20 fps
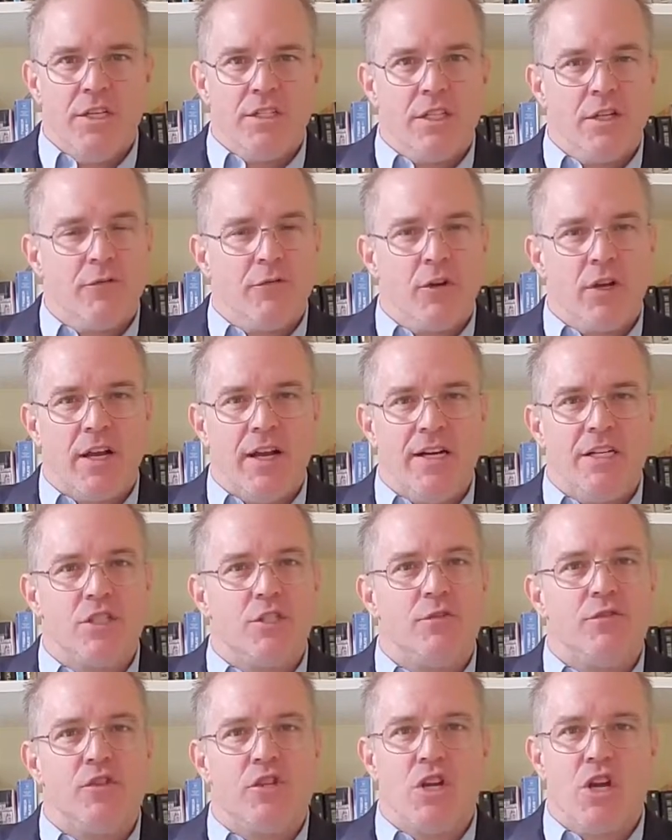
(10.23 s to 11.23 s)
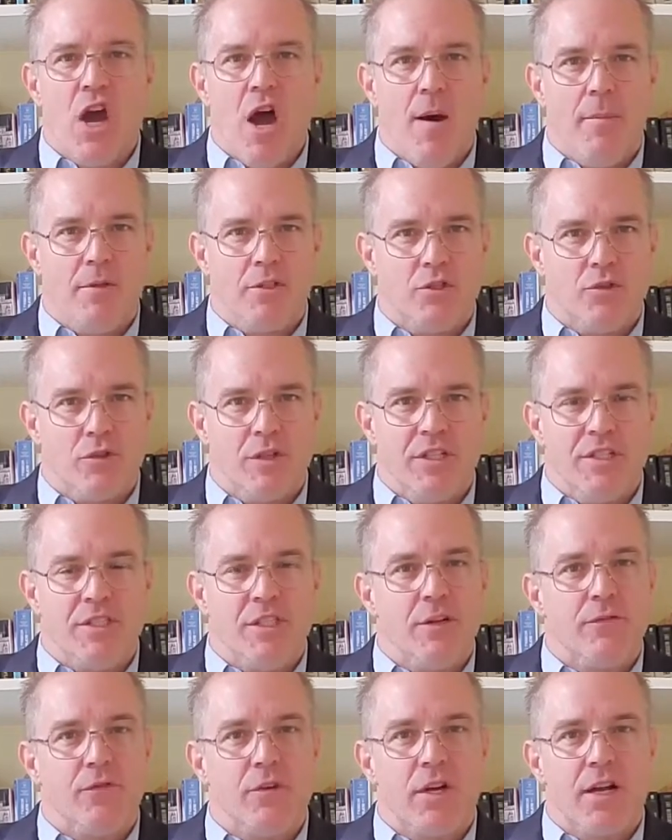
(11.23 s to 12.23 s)
different kinds of geometries,
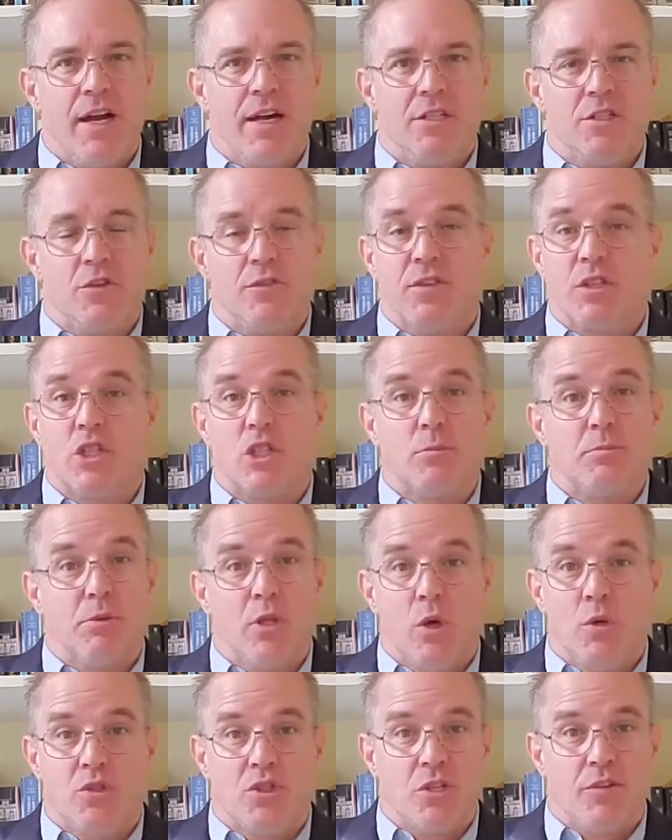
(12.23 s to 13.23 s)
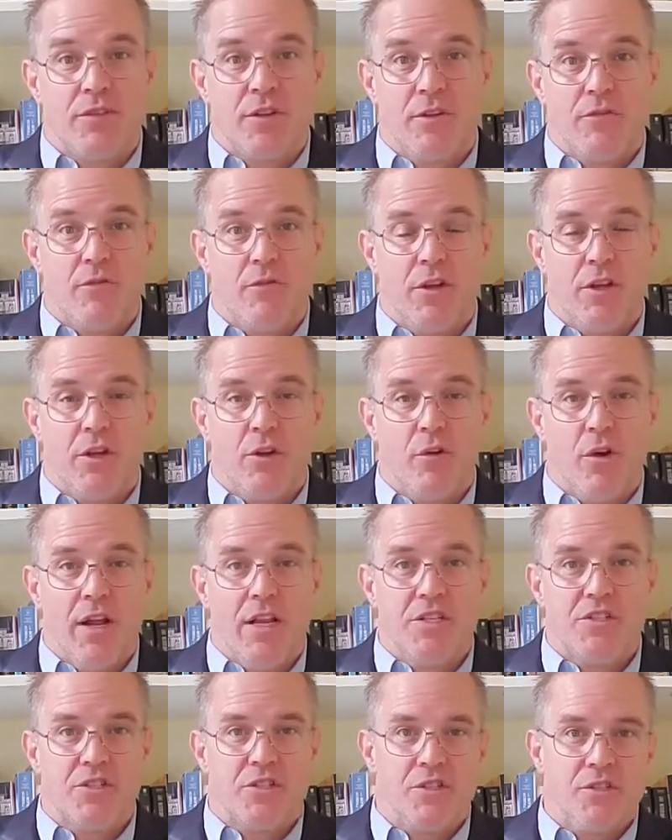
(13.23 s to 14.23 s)
different kinds of explosive
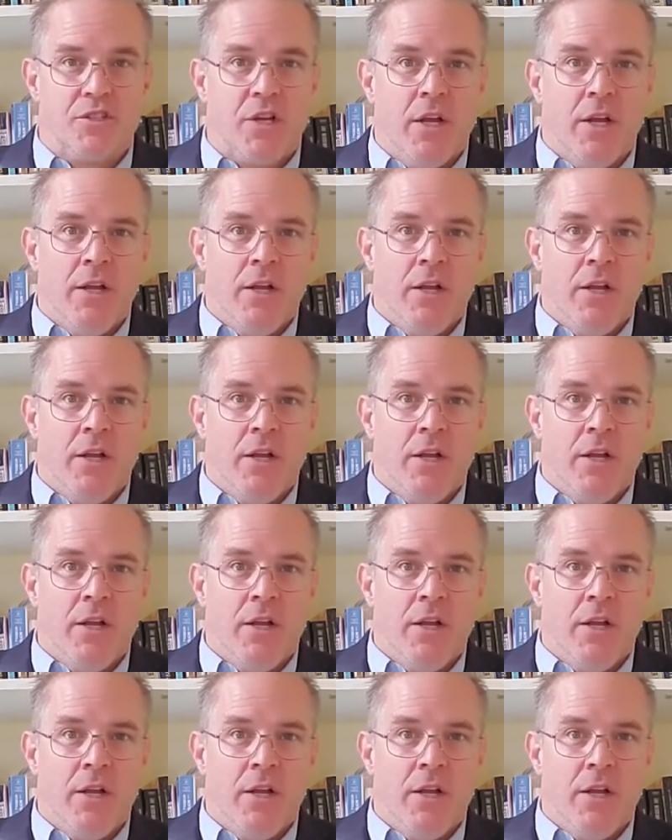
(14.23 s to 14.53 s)
configurations.